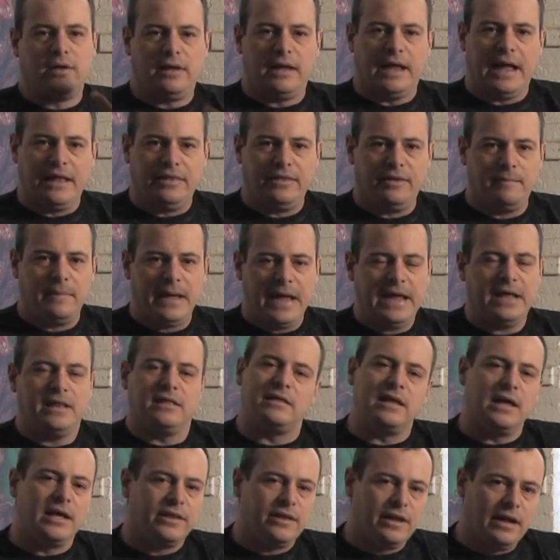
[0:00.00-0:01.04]
And the main
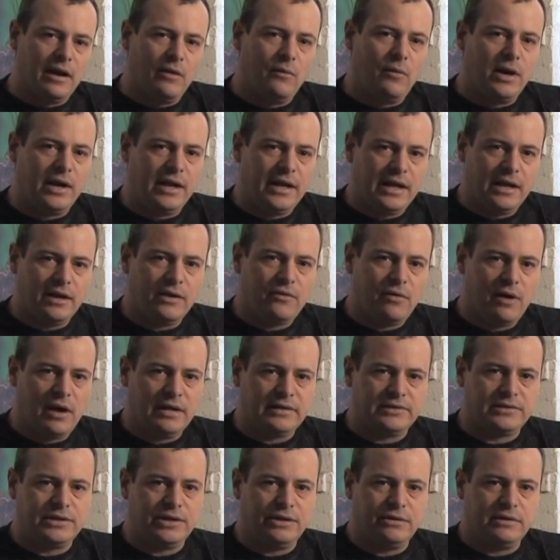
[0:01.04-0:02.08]
thing that I want to get
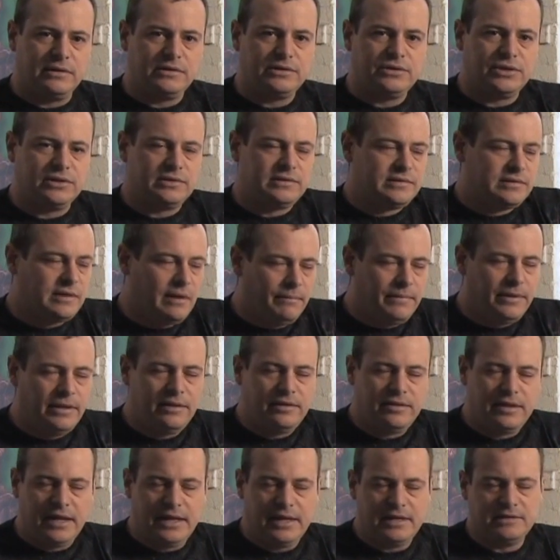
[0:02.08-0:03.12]
across to you is just some of the
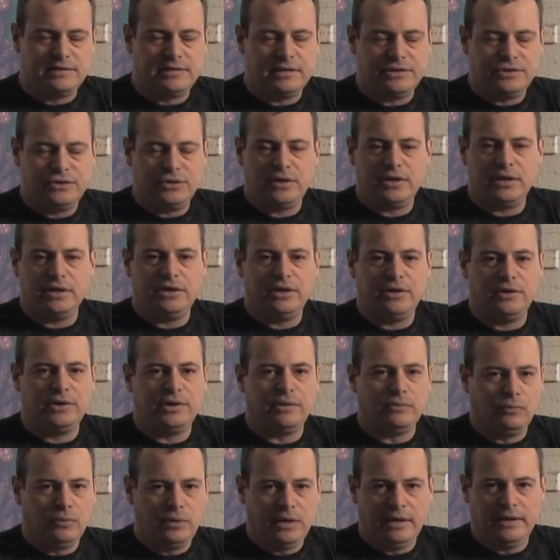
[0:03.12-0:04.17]
things that you can do
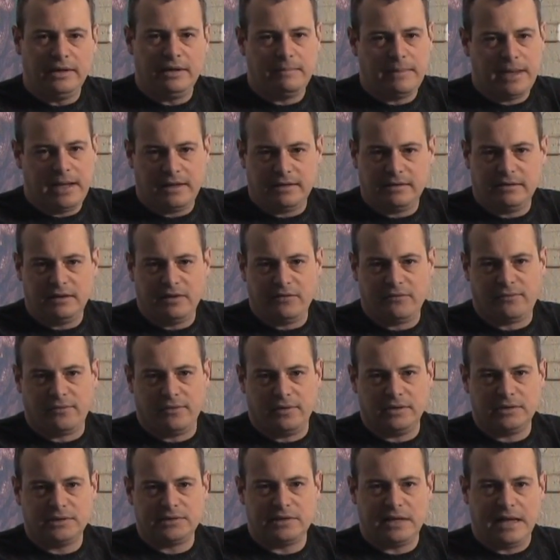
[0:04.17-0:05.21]
to really make a
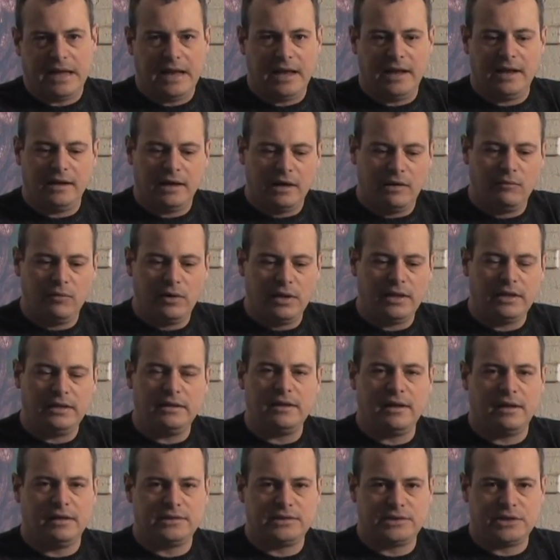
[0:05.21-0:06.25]
difference. And it really
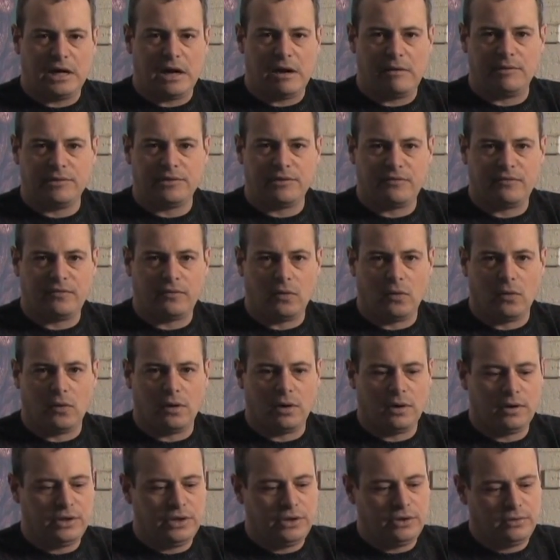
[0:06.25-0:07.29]
does start with the
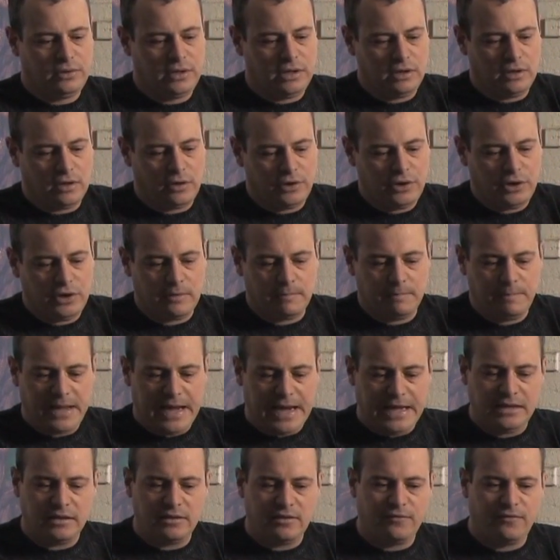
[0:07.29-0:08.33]
floor. You, you know, you can
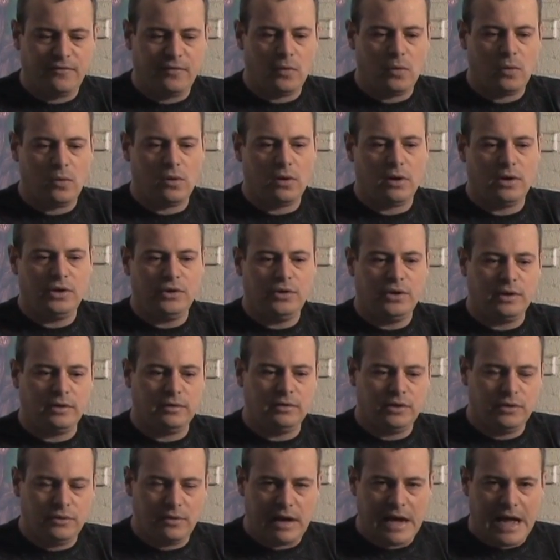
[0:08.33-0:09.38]
paint the floor, you can
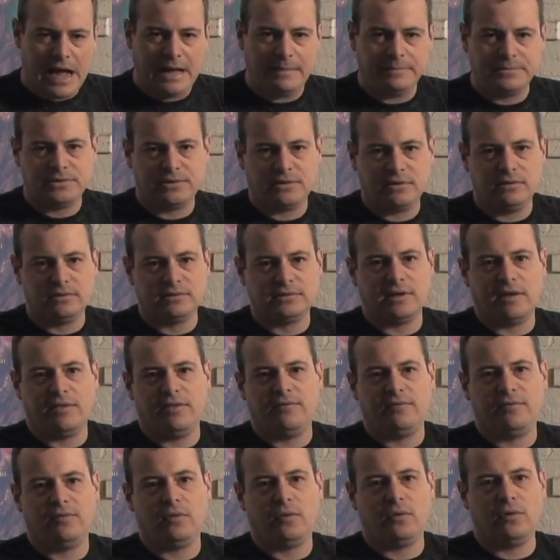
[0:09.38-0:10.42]
do obstacles
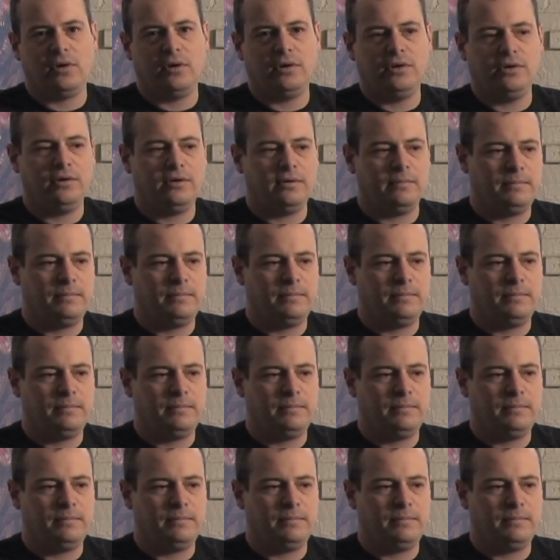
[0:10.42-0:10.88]
on the floor, you can